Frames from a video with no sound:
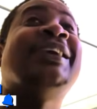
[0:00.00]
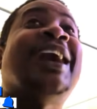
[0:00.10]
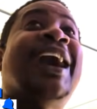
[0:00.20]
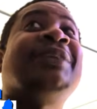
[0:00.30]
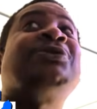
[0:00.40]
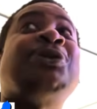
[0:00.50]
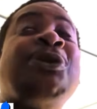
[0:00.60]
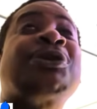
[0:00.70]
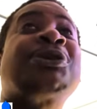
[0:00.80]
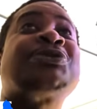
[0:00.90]
I know
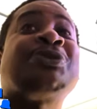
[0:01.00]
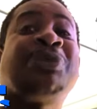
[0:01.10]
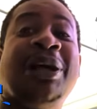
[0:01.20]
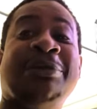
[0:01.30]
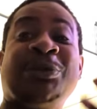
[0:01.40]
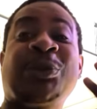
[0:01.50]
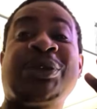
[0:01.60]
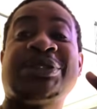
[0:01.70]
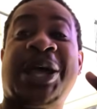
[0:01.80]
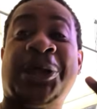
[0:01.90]
that it was a problem
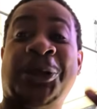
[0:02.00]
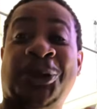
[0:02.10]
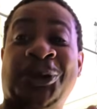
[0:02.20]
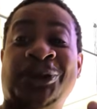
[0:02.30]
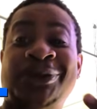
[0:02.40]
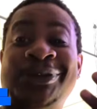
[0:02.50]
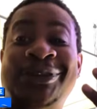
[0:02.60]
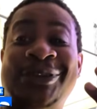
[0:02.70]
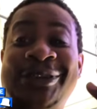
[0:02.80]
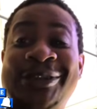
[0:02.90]
because I heard
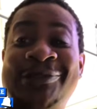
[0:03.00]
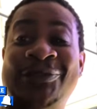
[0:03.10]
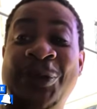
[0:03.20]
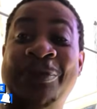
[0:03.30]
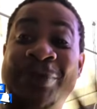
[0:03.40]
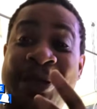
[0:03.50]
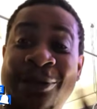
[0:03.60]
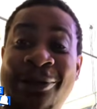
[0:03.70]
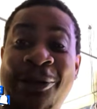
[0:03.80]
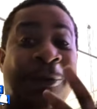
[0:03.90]
the
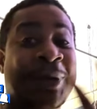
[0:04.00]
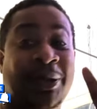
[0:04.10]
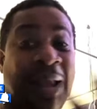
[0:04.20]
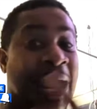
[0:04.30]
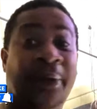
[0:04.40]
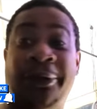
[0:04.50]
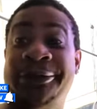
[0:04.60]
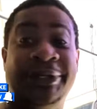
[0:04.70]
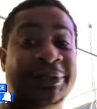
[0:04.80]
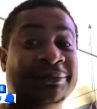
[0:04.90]
metal on metal. I
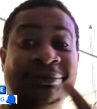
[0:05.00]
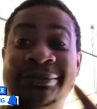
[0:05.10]
heard it.